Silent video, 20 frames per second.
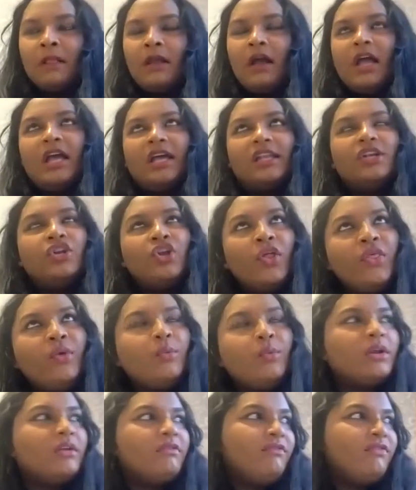I had another
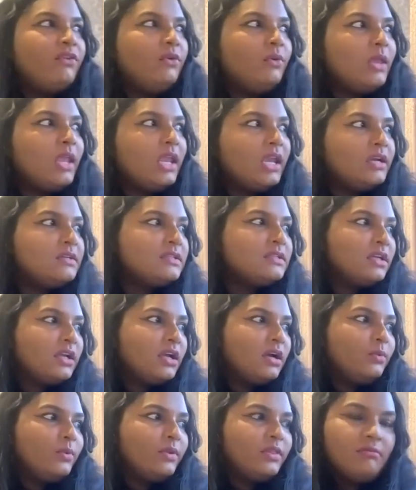one a few years
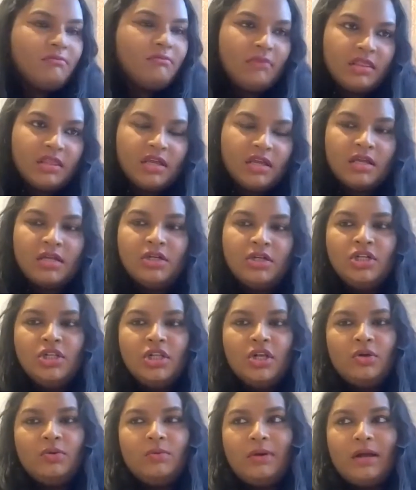ago with a mother
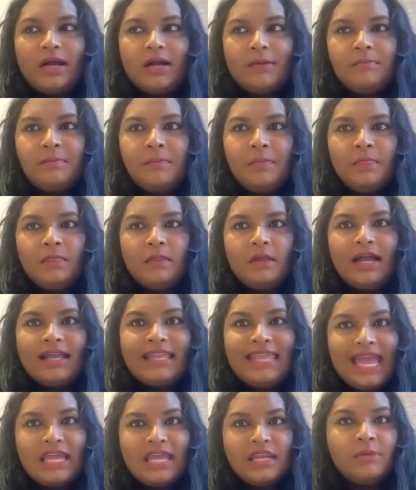who,
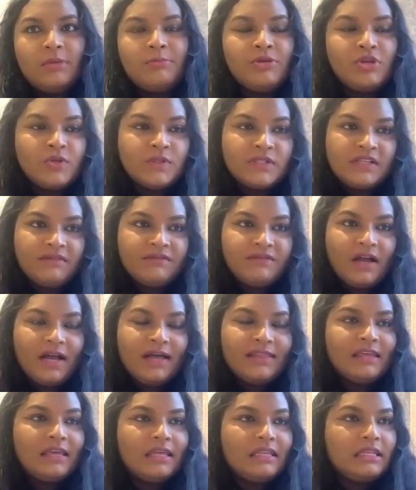again, abusive
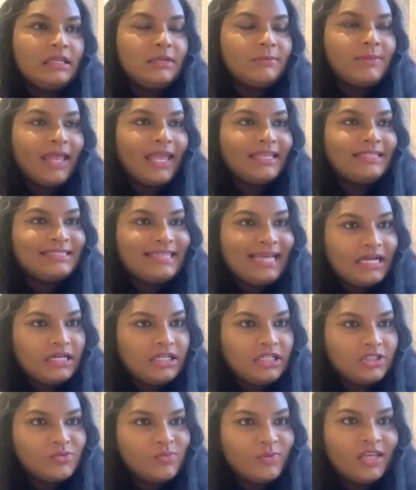father, ended up getting
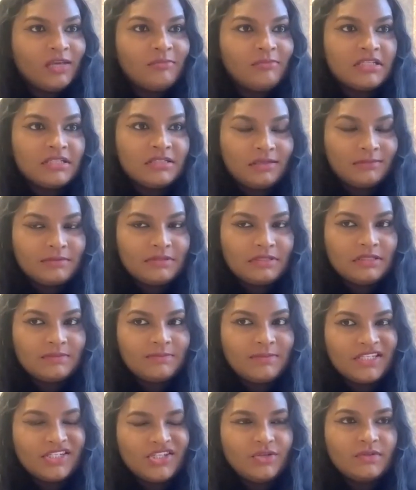tangled with him in substance
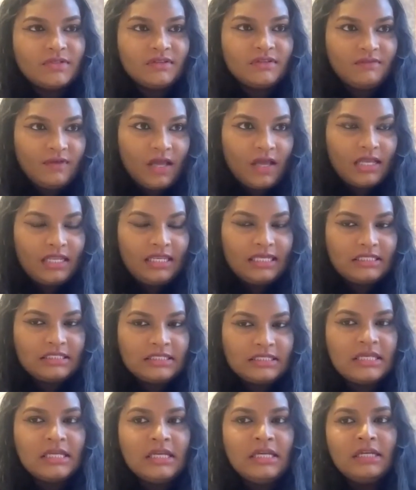misuse and
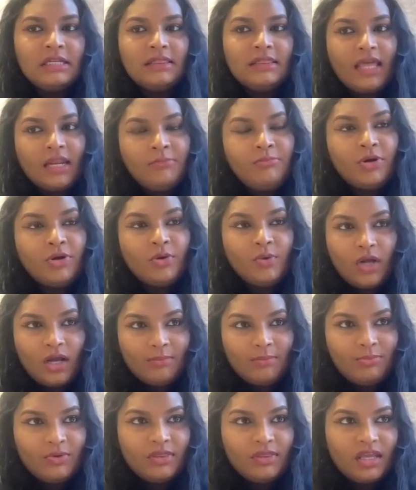violence, then broke
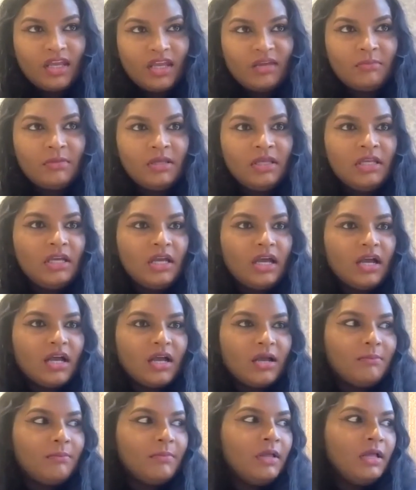up with him
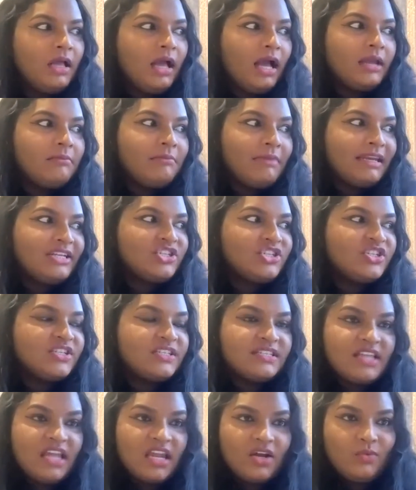and managed to
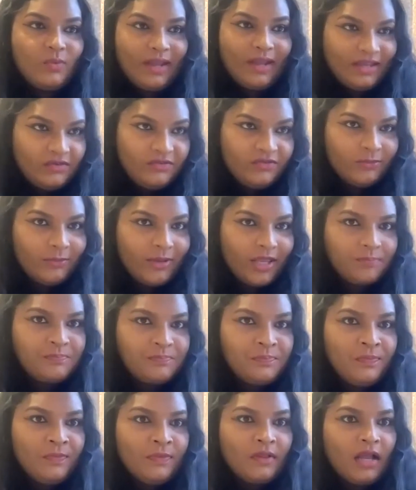stay away from him.
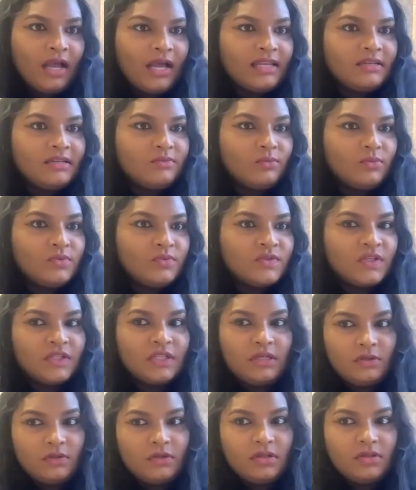And so the
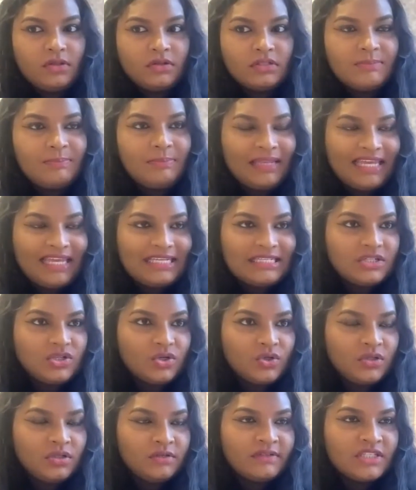local authority placed
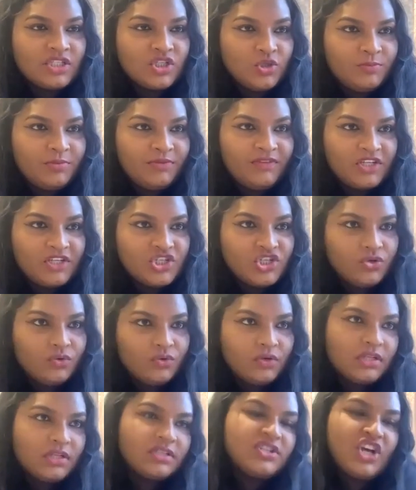under a supervision
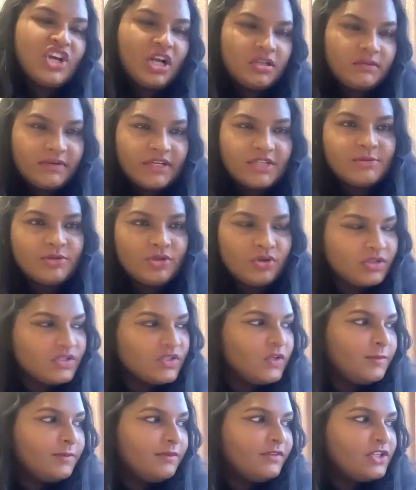order, child arrangement order,
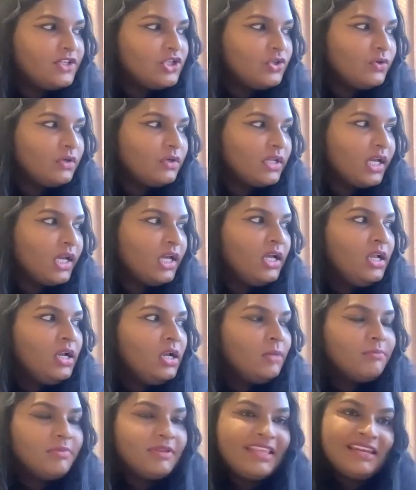supervision order.
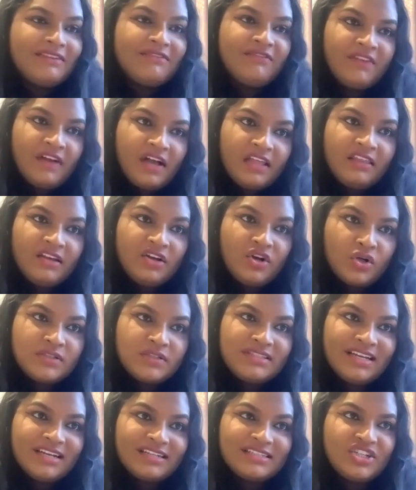But then father
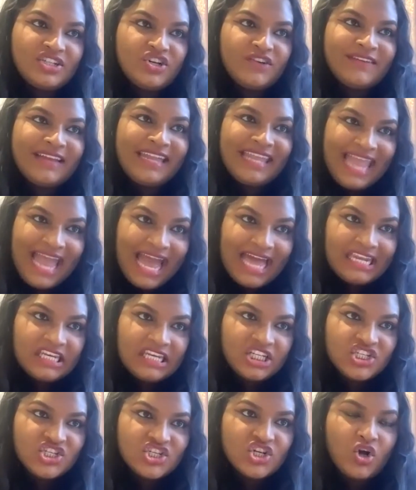contacted her again
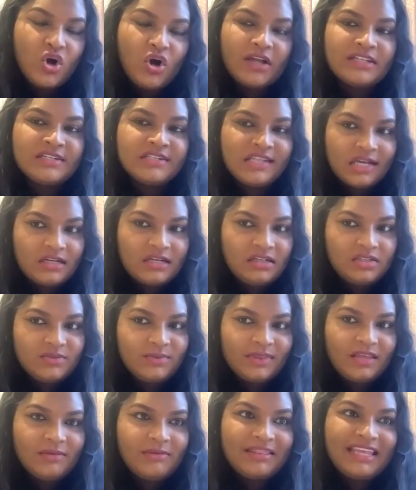and she got entangled
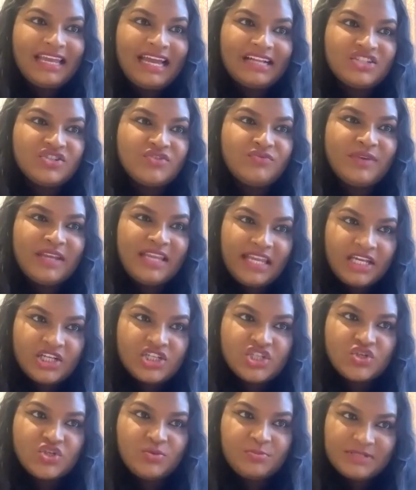with him and they had to
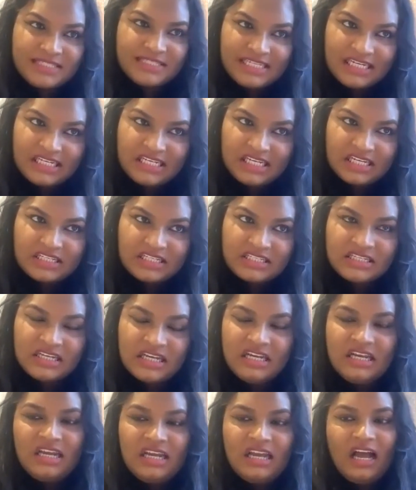reissue proceedings.
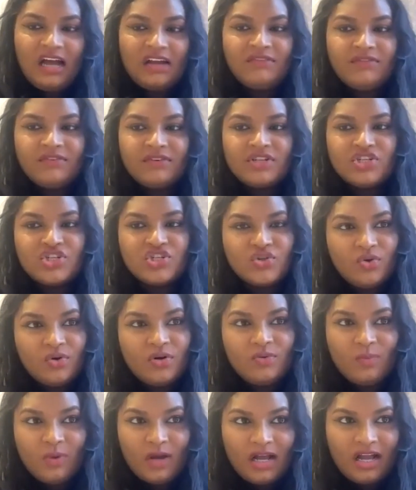And for a
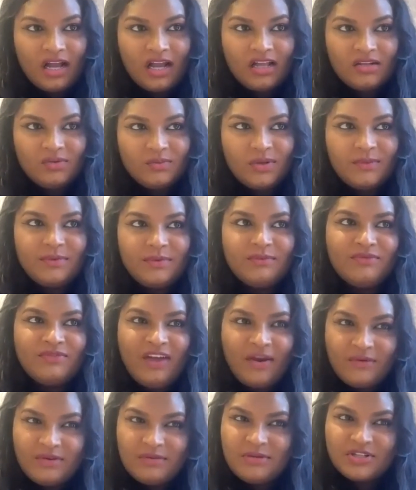short while, we were
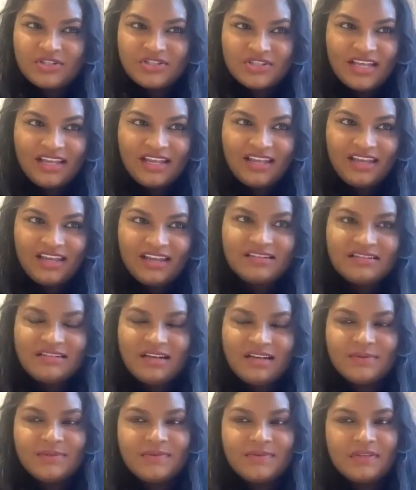very much thinking, because
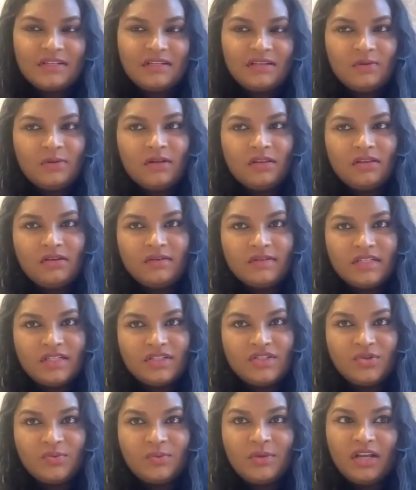I was with the local authority,
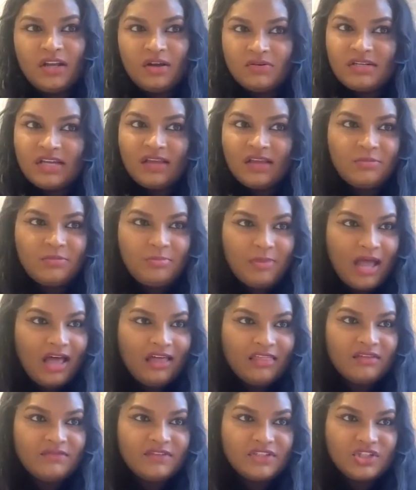do we go down the path
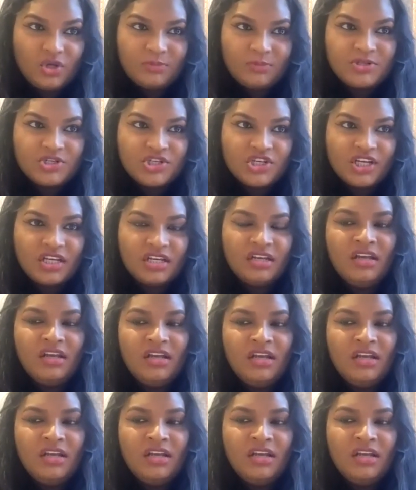of adoption?